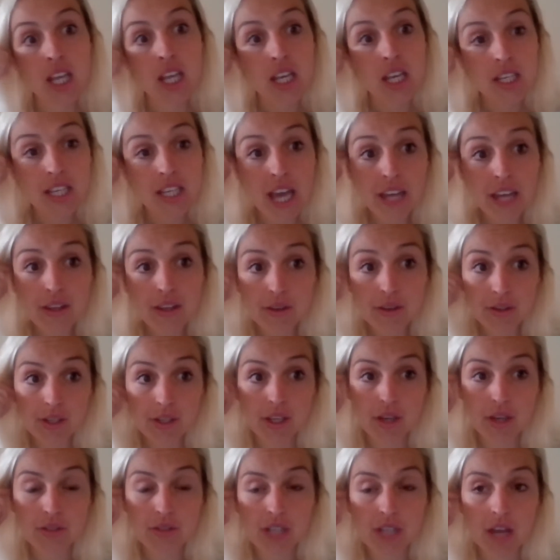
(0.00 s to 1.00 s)
Yeah, you
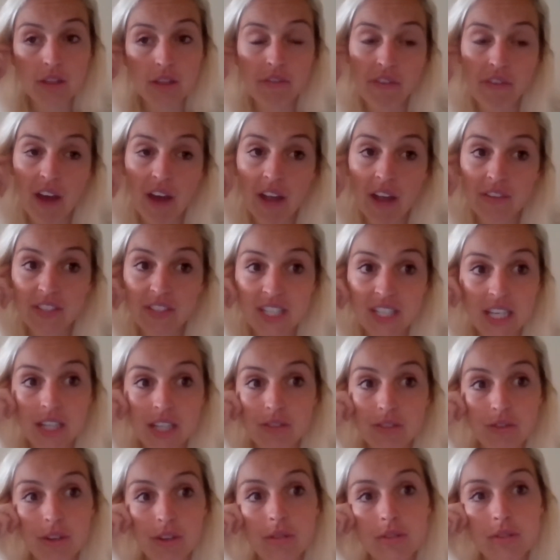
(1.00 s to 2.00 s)
could go down the 5
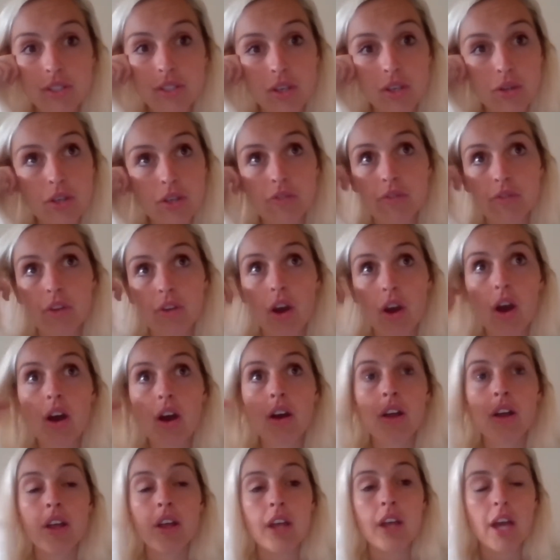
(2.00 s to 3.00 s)
C's route. So you've got
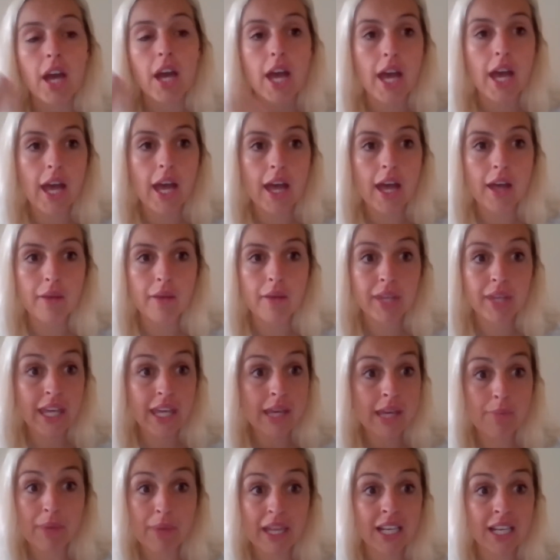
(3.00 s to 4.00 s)

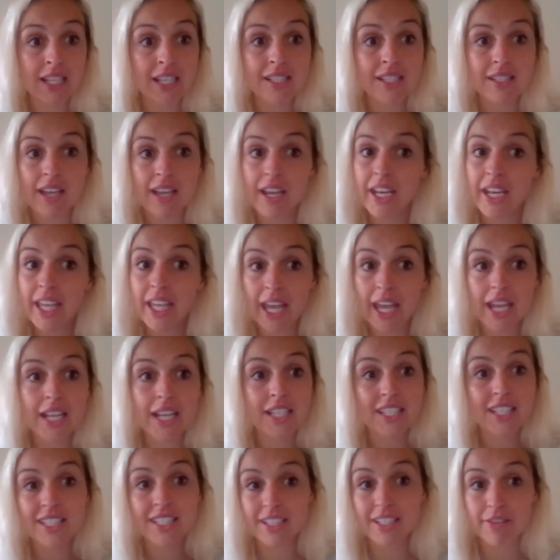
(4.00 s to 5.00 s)
key pillars, and again,
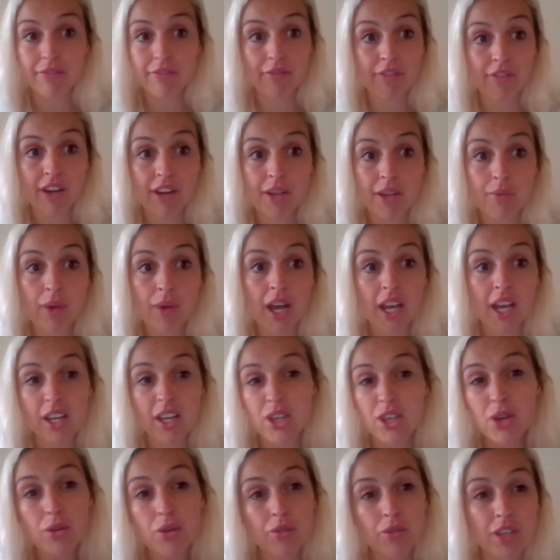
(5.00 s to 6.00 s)
it's a different framework.
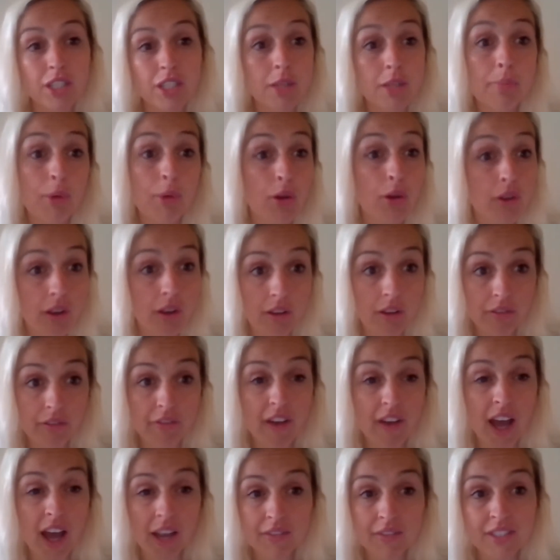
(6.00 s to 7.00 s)
There's a book on
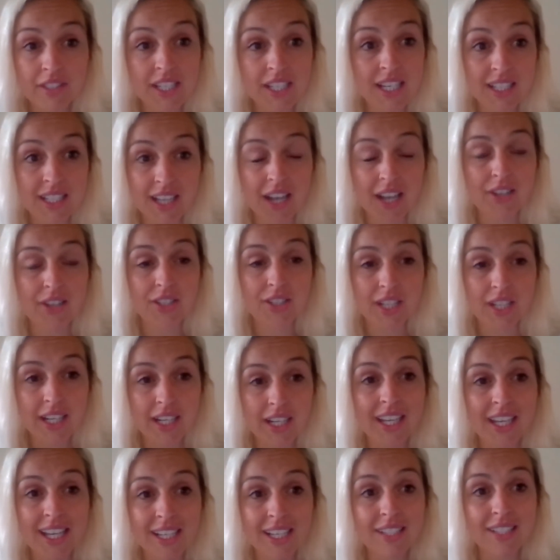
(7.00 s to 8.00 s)
5 C's actually, and
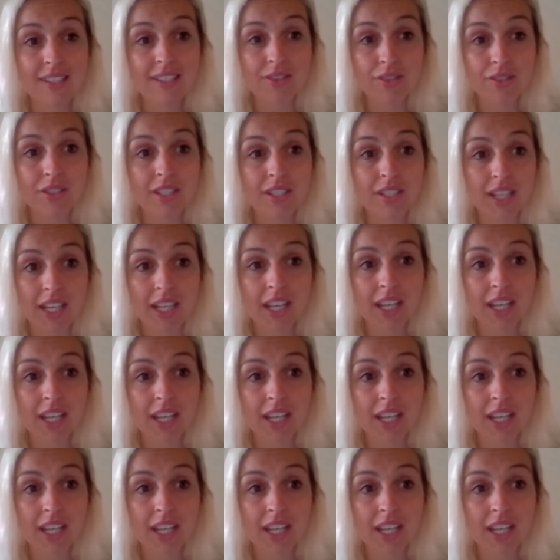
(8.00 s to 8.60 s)
it is good, and it